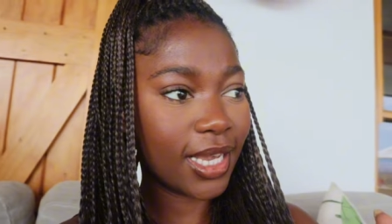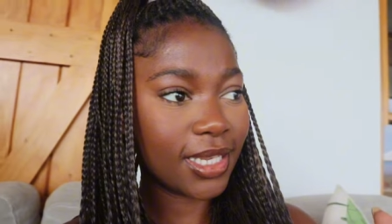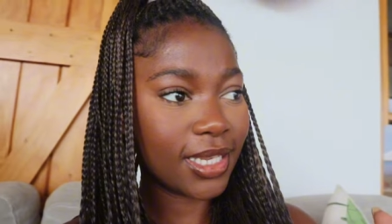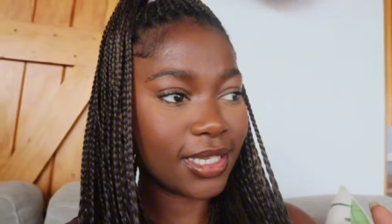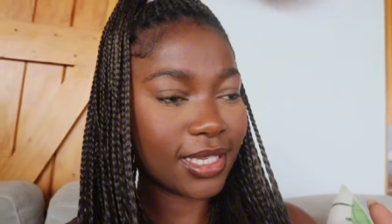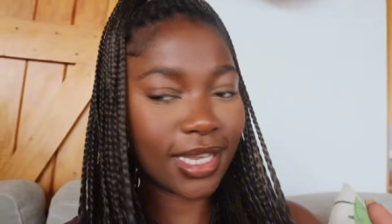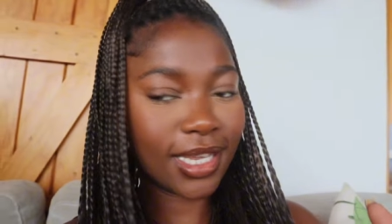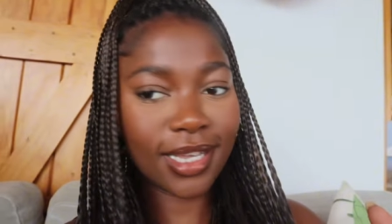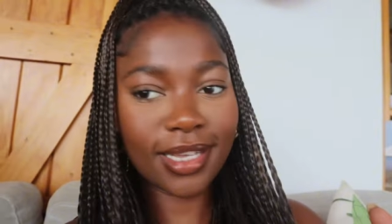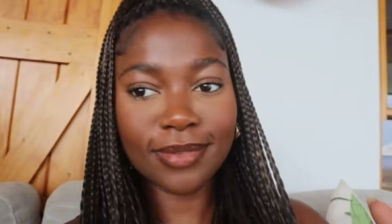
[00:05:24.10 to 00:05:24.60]

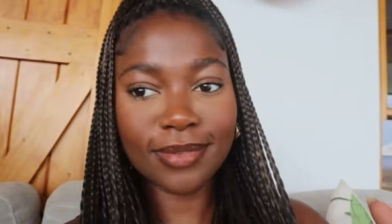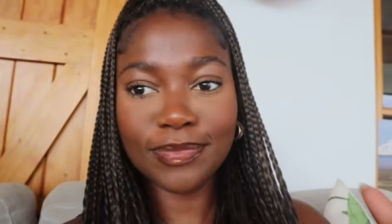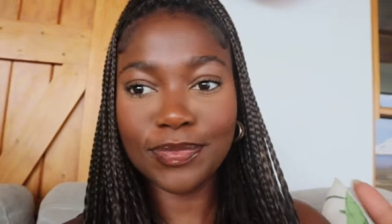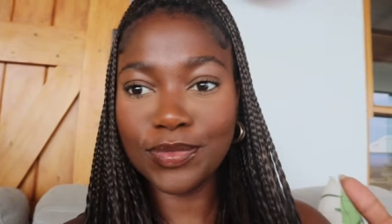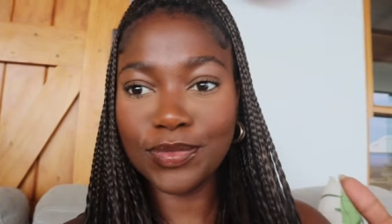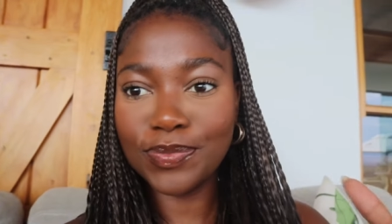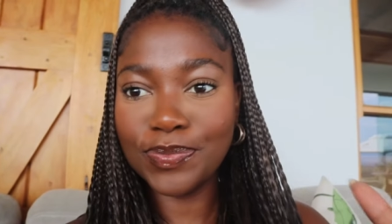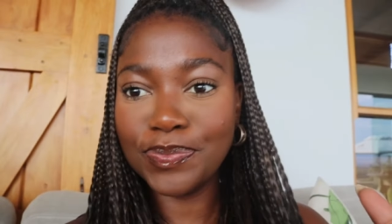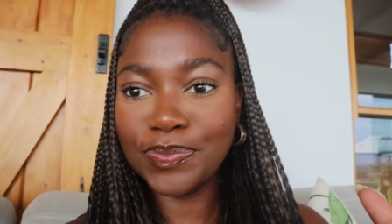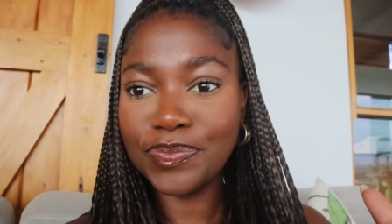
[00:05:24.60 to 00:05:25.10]
tasting
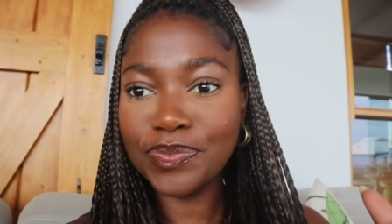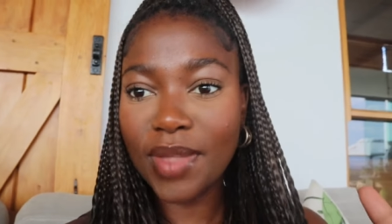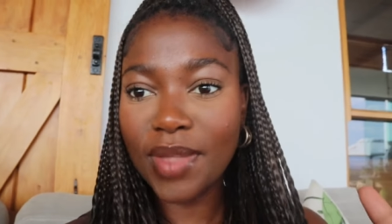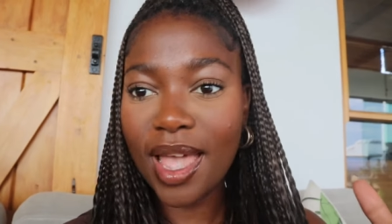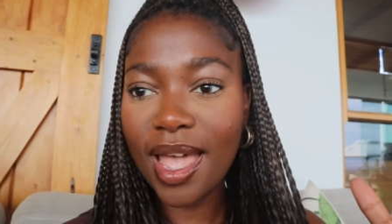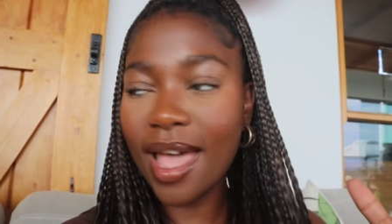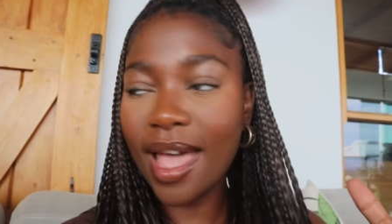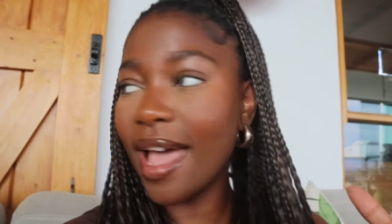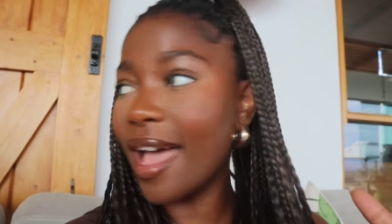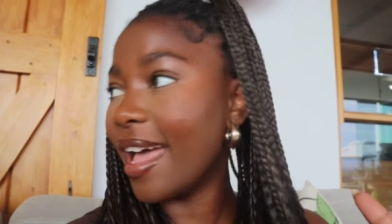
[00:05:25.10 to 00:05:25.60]

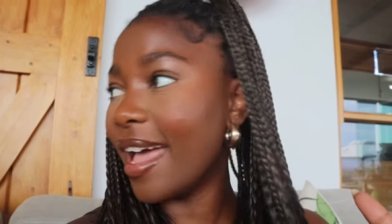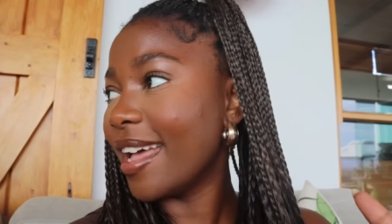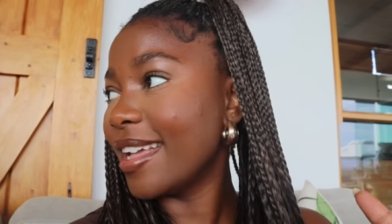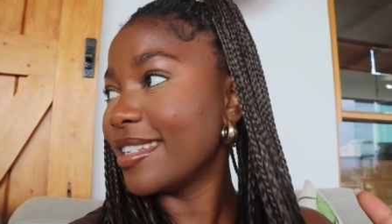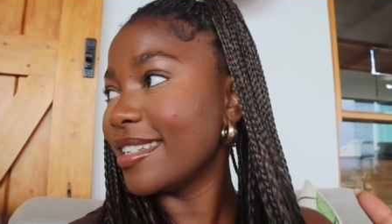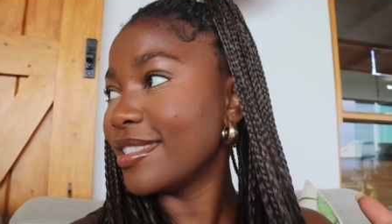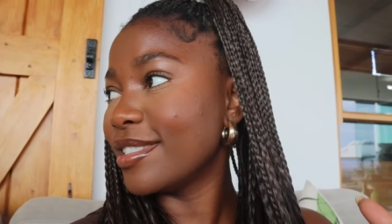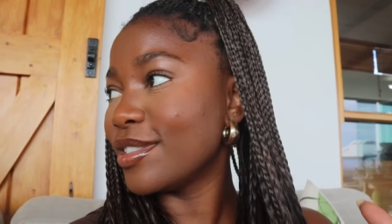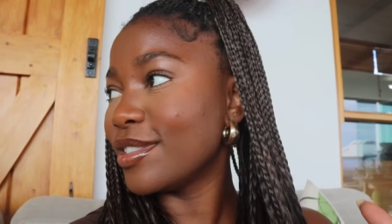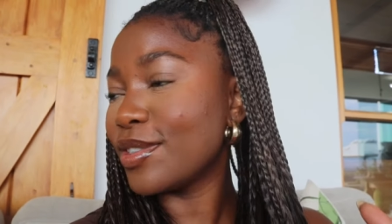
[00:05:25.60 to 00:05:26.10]

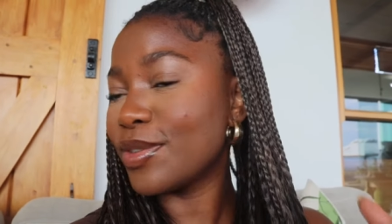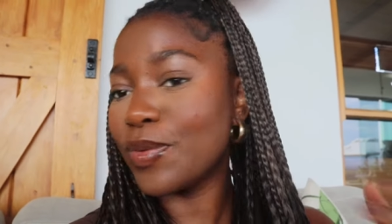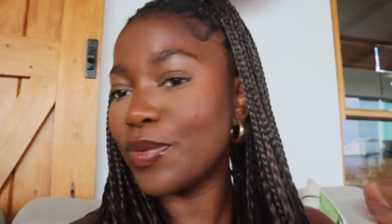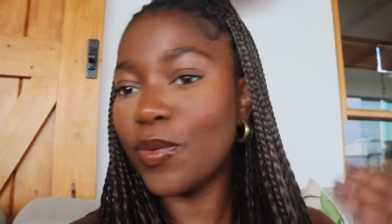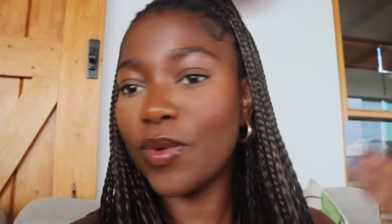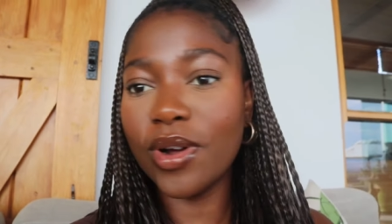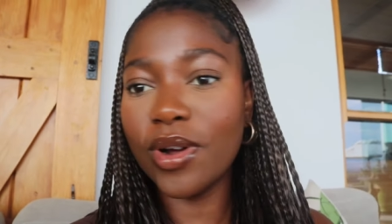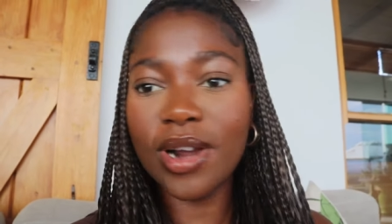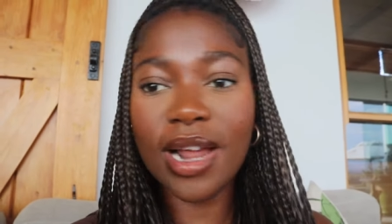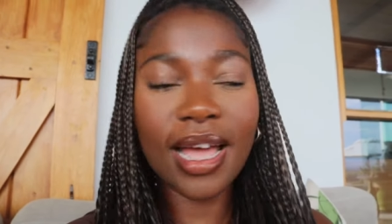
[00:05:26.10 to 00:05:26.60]
and
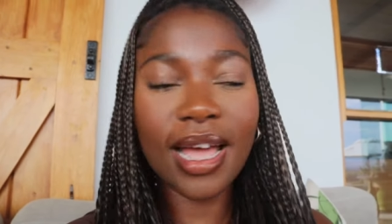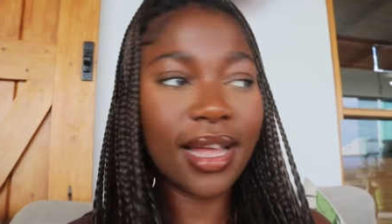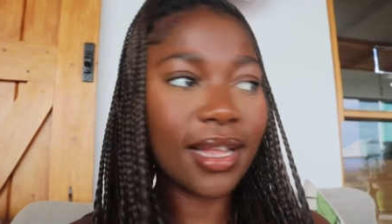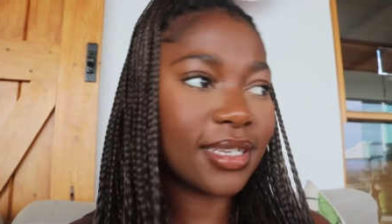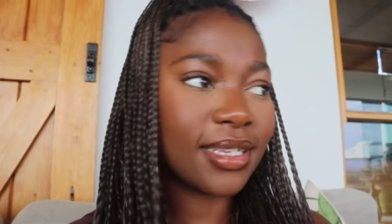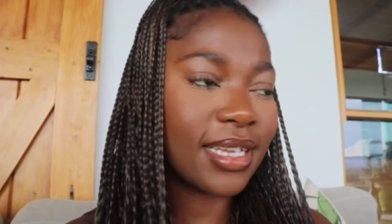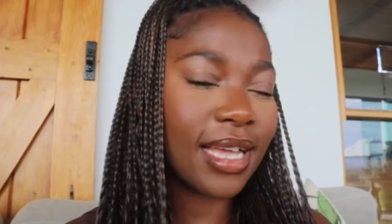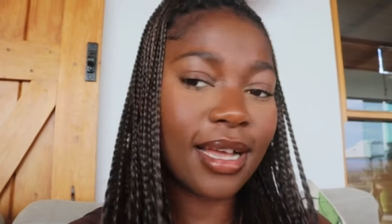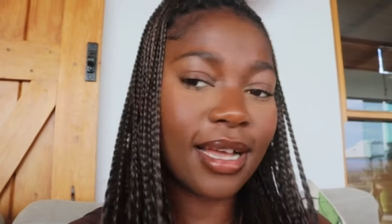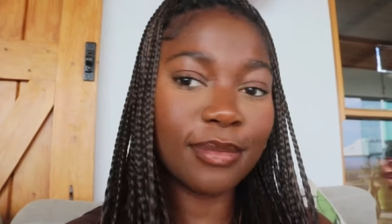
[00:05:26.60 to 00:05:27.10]
we're
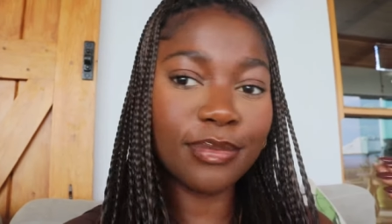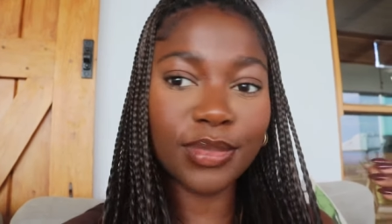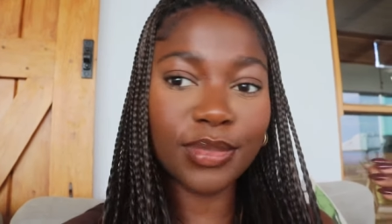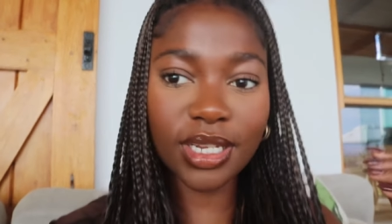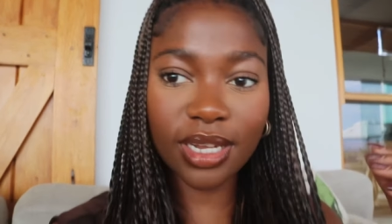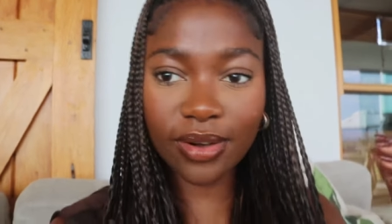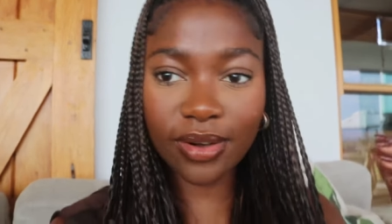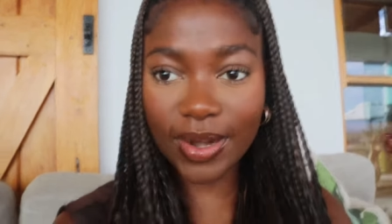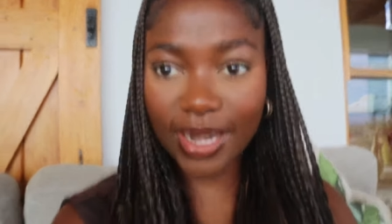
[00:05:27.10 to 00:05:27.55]
at um, the